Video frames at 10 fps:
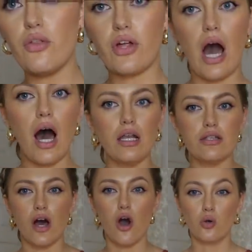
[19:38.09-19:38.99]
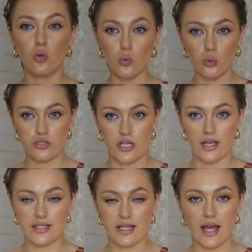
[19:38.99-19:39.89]
The colours are
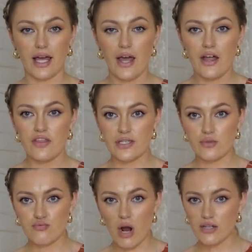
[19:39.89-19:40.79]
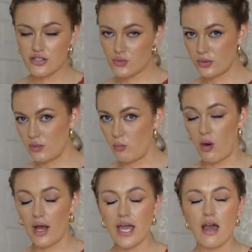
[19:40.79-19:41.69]
gorgeous. Like, this rust with the
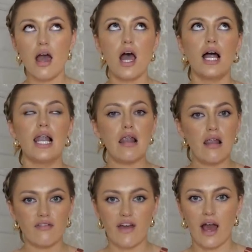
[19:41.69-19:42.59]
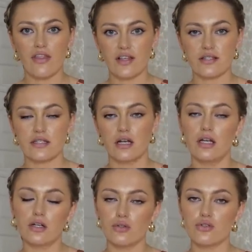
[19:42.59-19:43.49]
white, love it. I think it's gonna
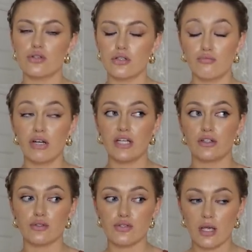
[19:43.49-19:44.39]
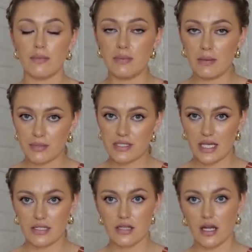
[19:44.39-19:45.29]
look on really good on so many people's
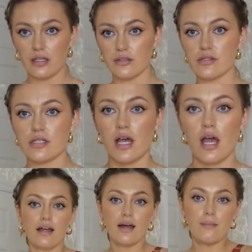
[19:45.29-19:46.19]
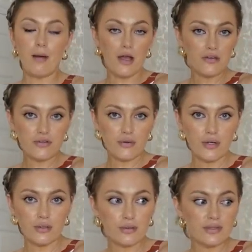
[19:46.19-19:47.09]
skin tones. But
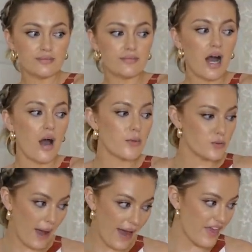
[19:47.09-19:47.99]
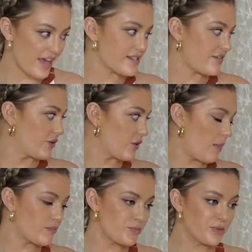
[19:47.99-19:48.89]
overall, I would wear this. I feel
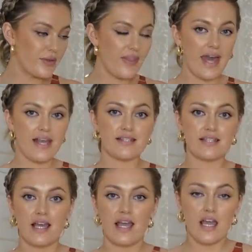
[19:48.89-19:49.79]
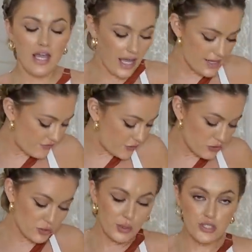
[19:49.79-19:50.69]
comfortable in this. If you
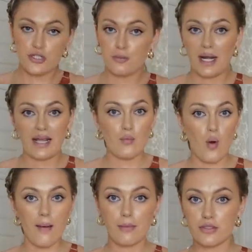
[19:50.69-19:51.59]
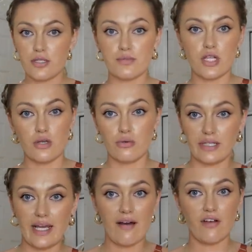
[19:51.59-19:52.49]
just wanted to do plain white bottoms that you
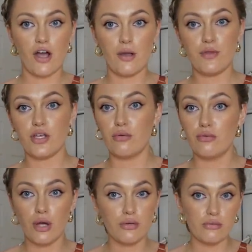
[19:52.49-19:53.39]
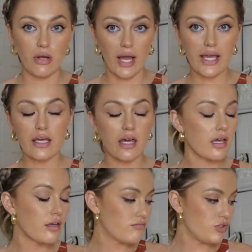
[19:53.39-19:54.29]
already have at home that you know you like,
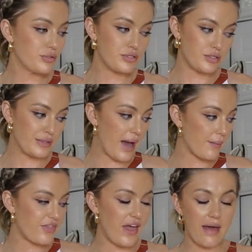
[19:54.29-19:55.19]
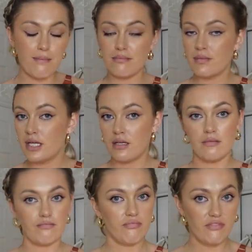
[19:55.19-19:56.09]
you could do that with them.
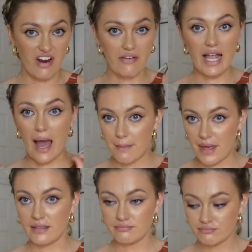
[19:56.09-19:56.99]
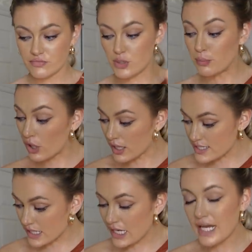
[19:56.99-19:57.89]
Very happy.
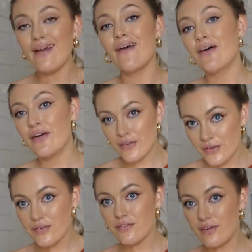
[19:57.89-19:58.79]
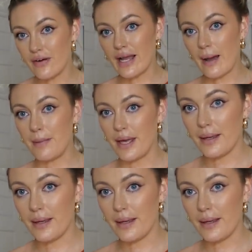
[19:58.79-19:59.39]
Surprisingly, very happy.